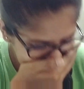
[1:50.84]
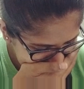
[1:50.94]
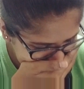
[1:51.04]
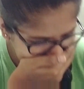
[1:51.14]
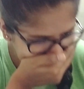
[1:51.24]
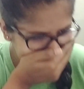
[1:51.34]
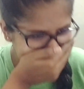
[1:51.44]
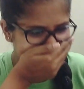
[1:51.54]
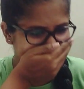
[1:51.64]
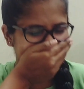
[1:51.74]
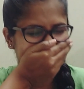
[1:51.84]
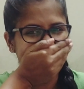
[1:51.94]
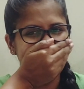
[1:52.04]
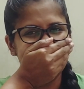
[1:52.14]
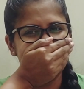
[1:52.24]

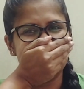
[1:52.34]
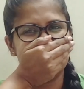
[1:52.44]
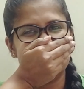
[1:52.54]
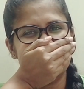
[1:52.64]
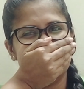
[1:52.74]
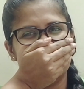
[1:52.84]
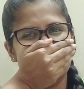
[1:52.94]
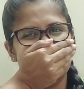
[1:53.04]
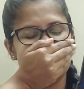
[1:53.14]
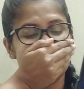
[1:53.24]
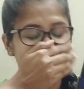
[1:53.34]
Nobody speaks.